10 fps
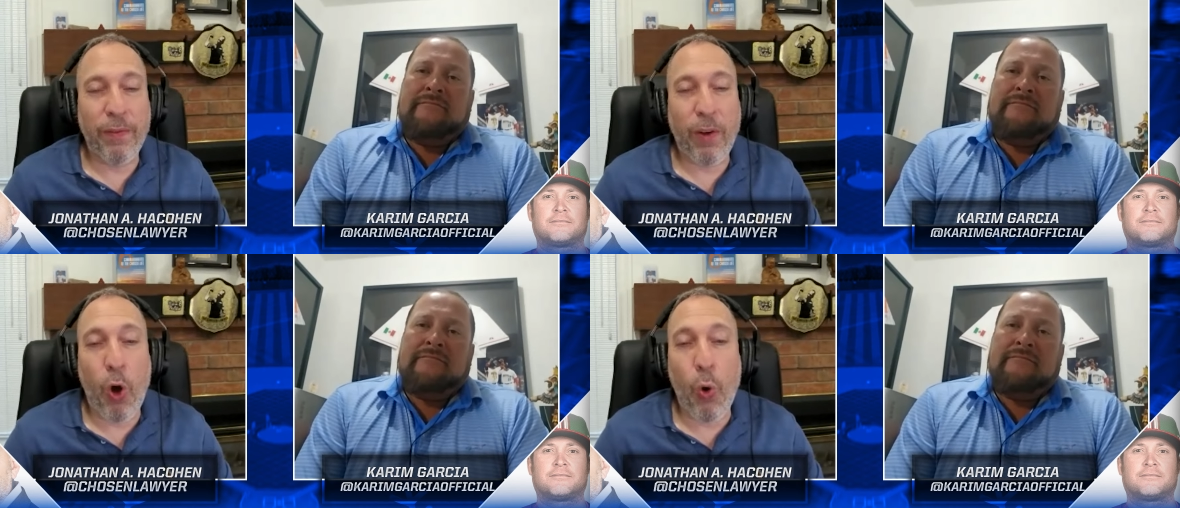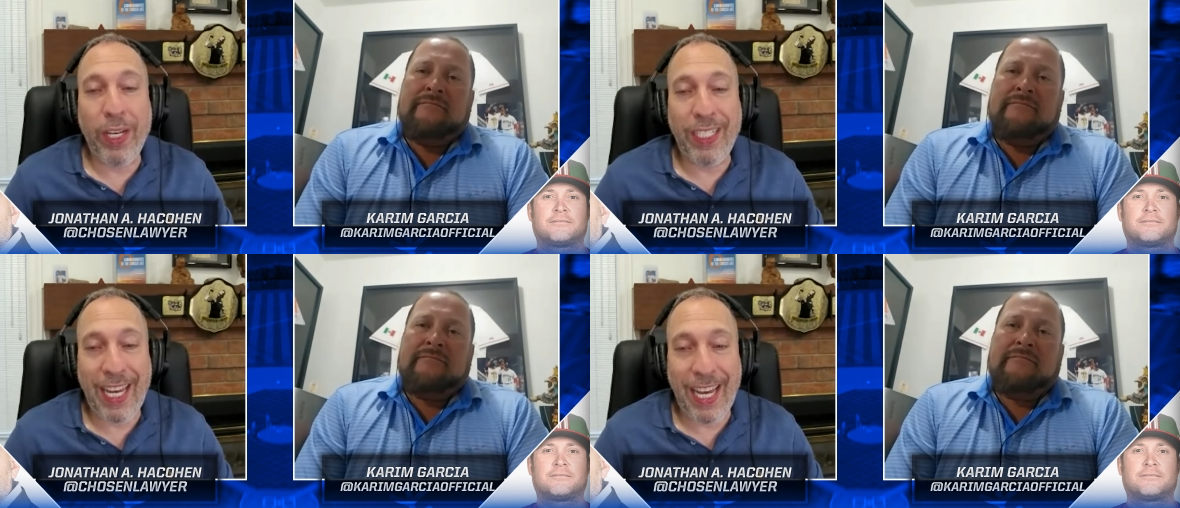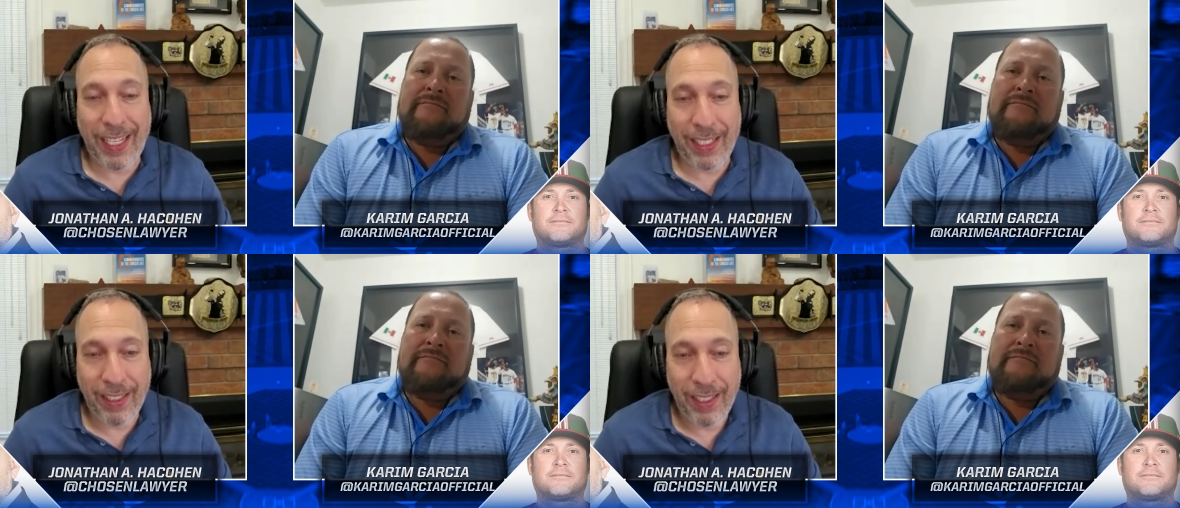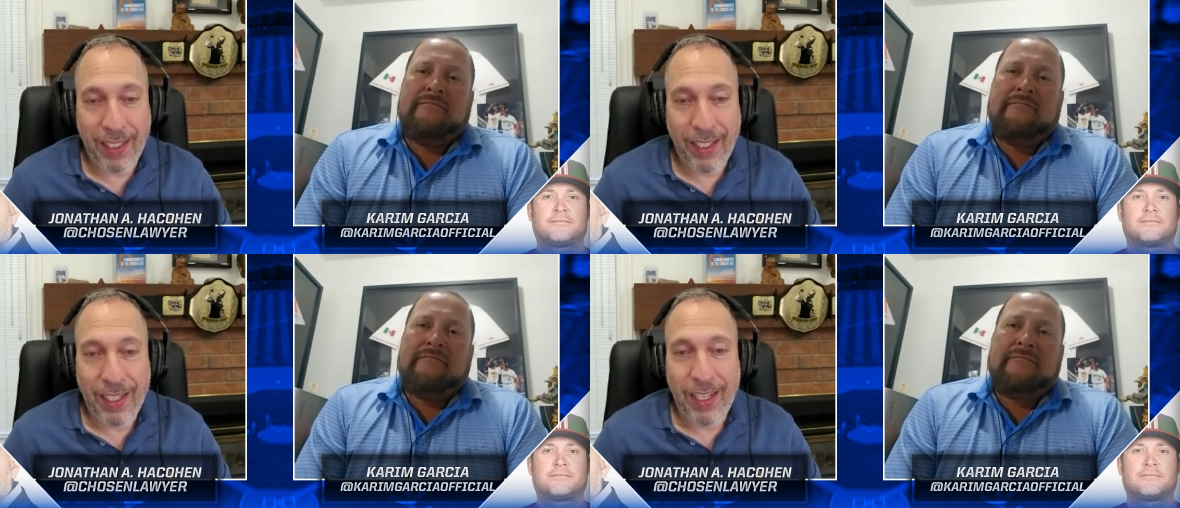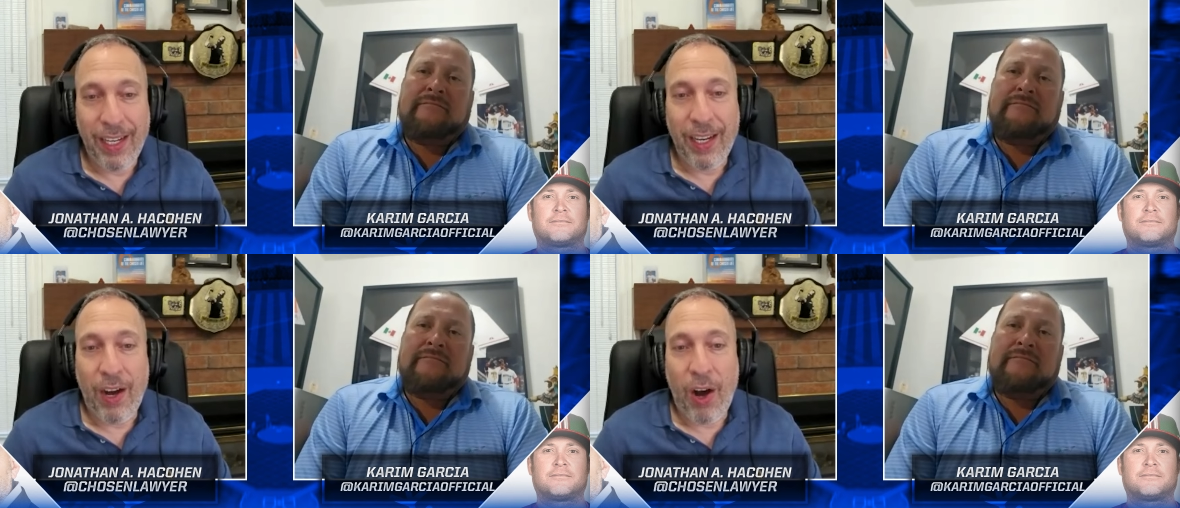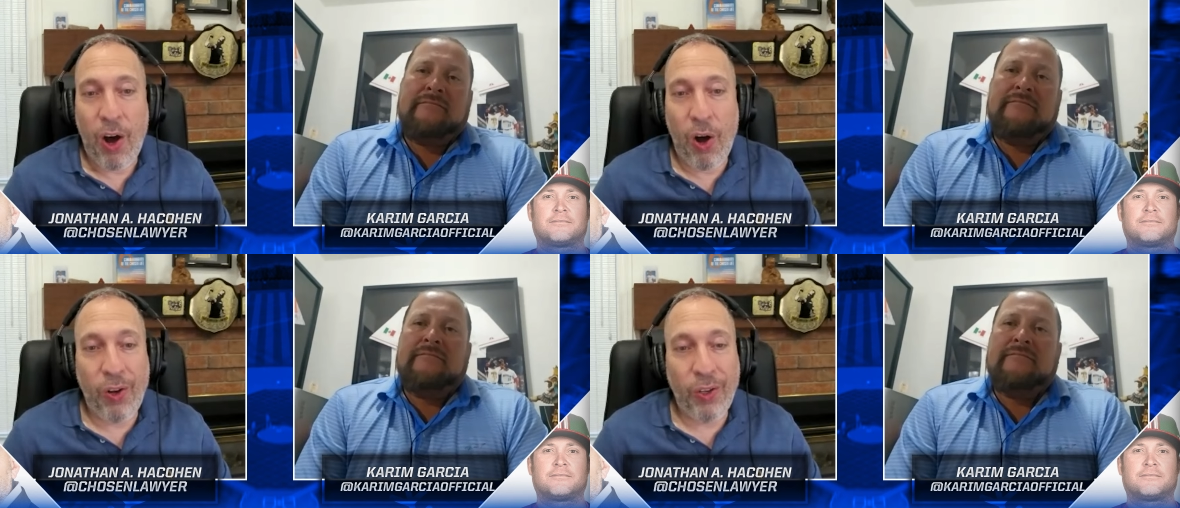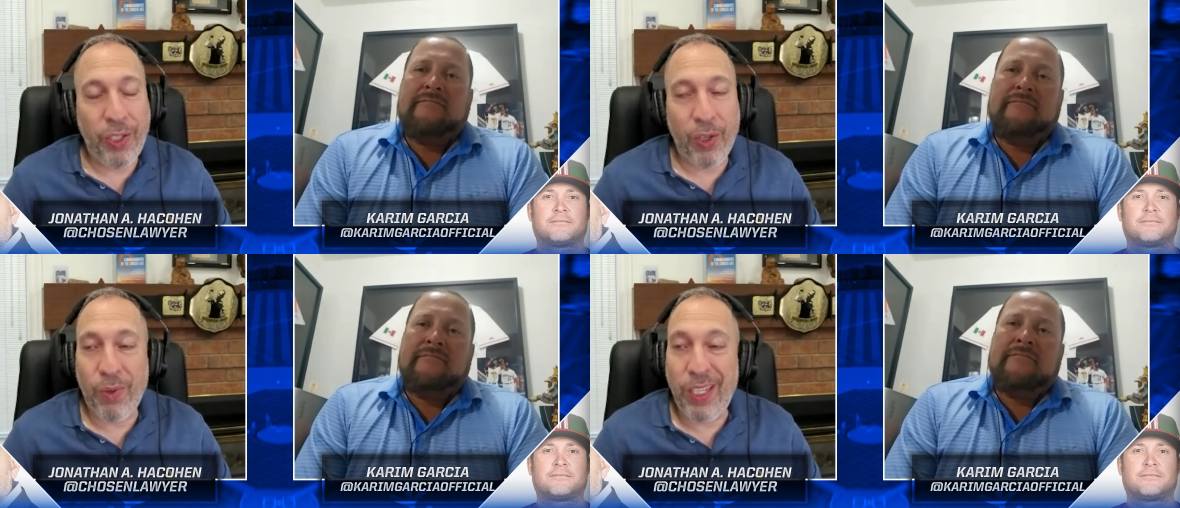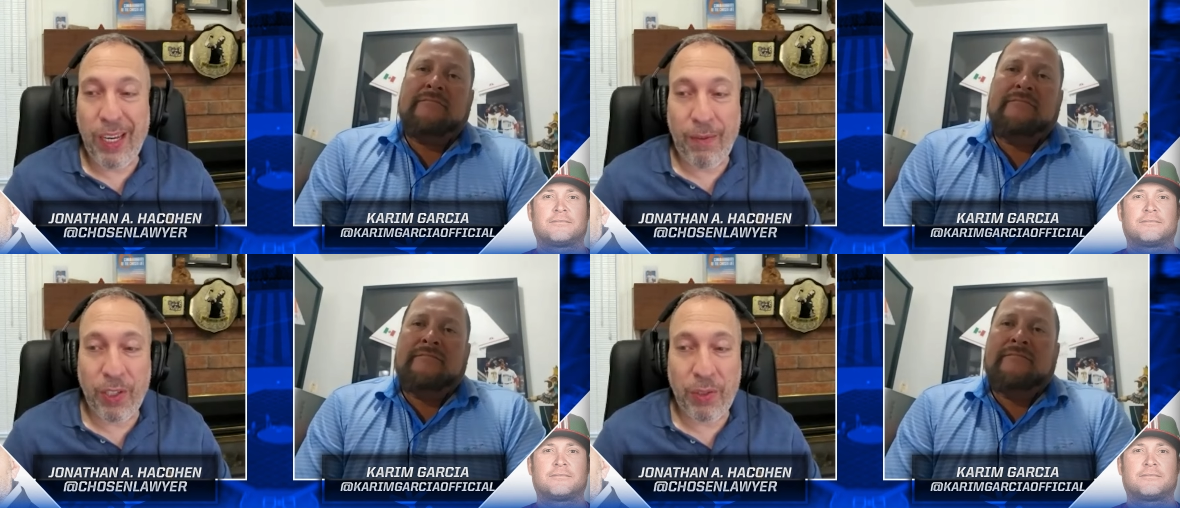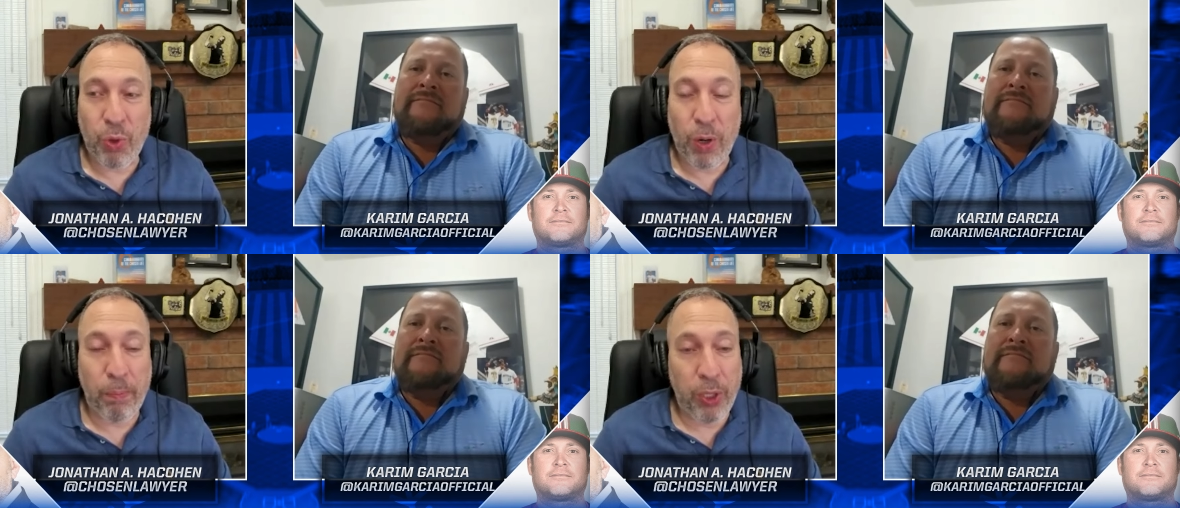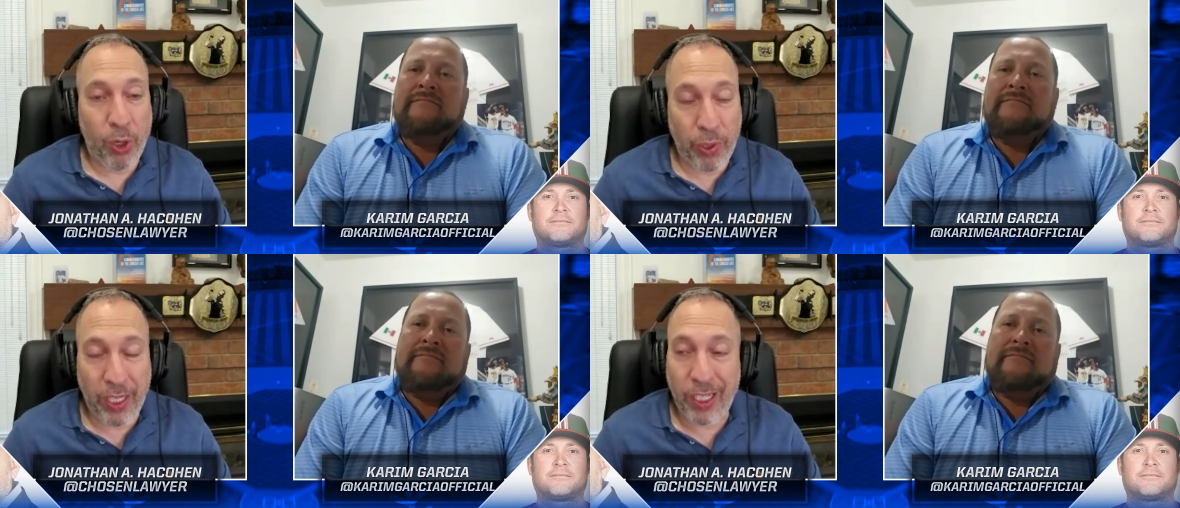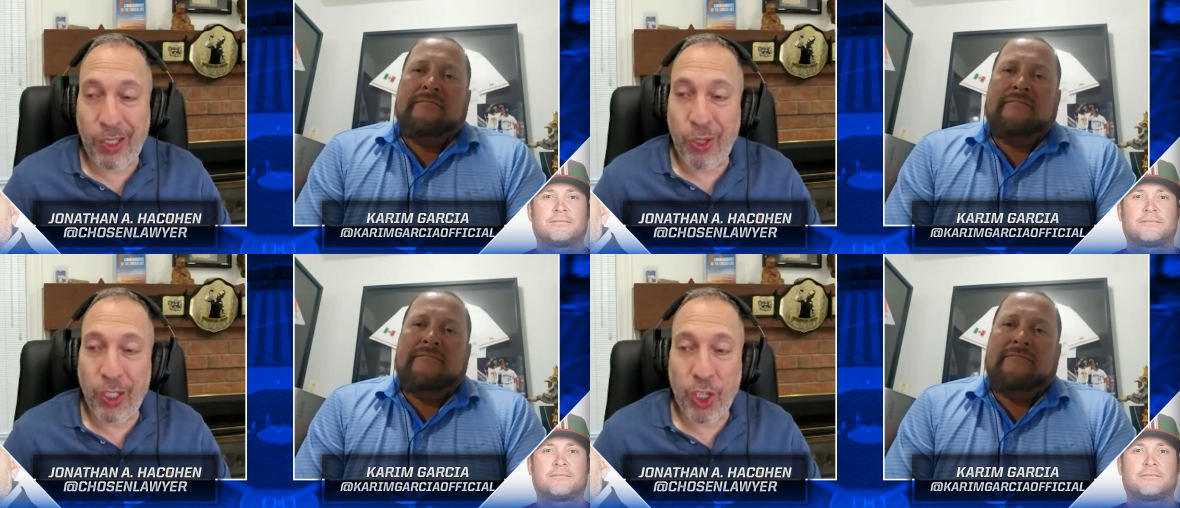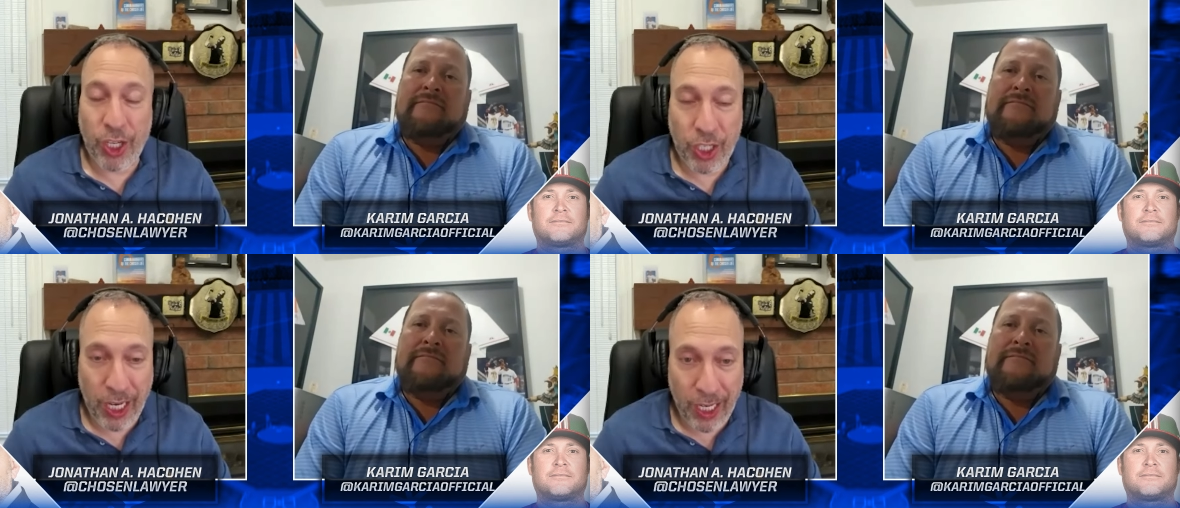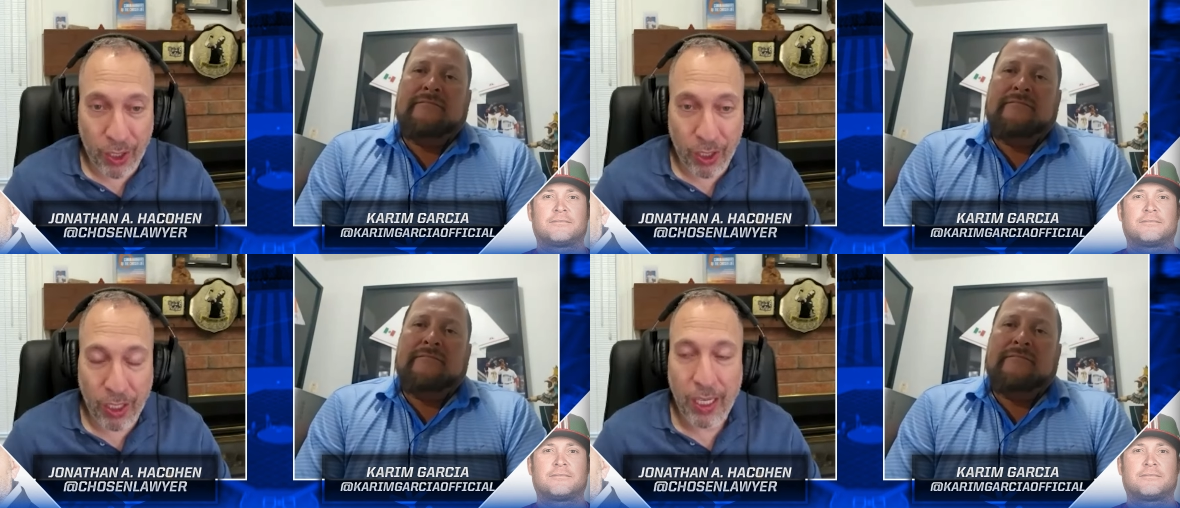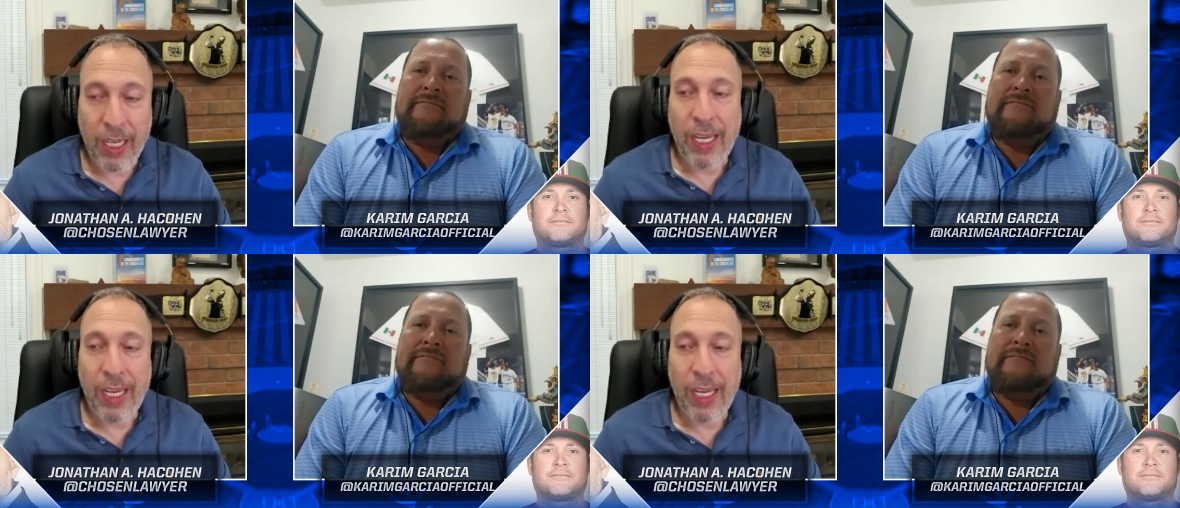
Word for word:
Speaker 1: of 0-10. All their relievers were imploding, including Josh Hader.